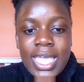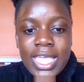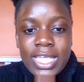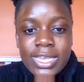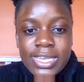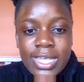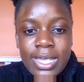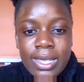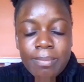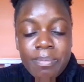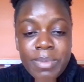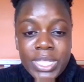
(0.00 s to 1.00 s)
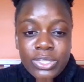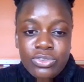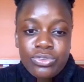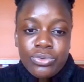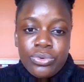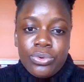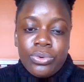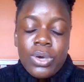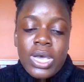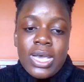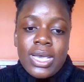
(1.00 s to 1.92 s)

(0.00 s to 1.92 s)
and mentor